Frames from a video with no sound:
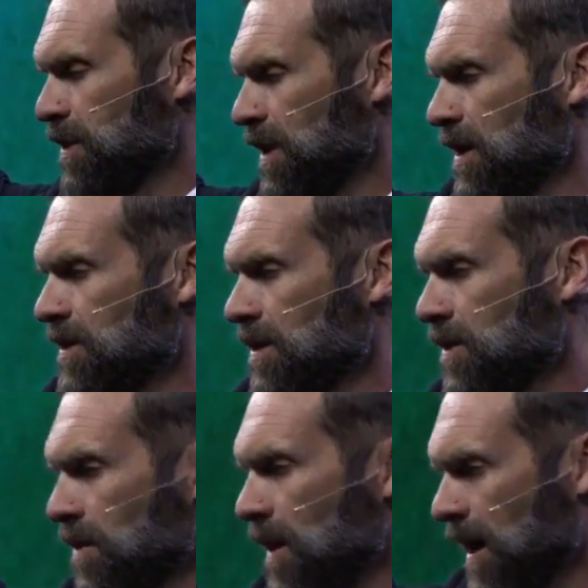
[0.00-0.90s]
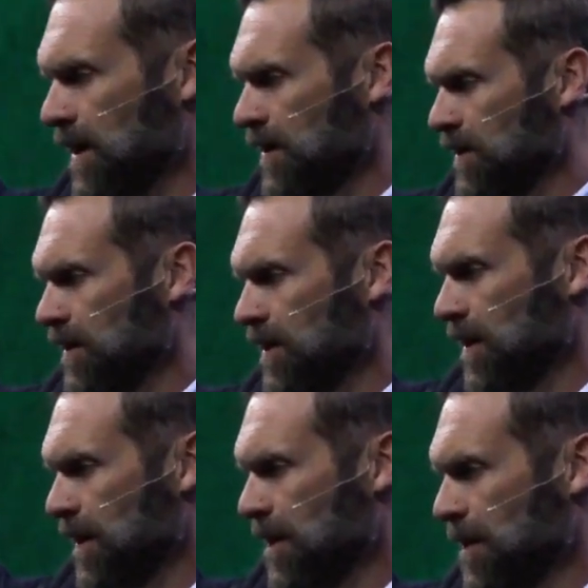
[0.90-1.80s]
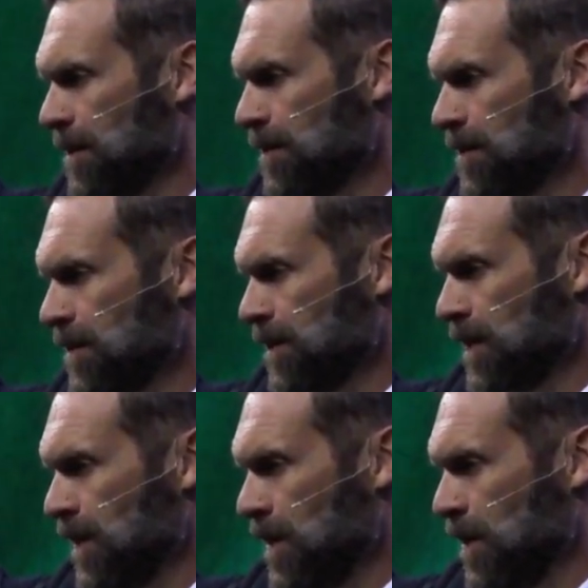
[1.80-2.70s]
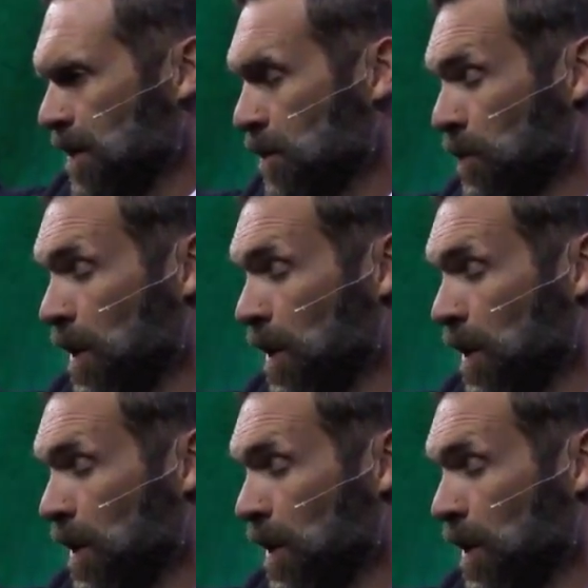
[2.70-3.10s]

Jesus Christ, who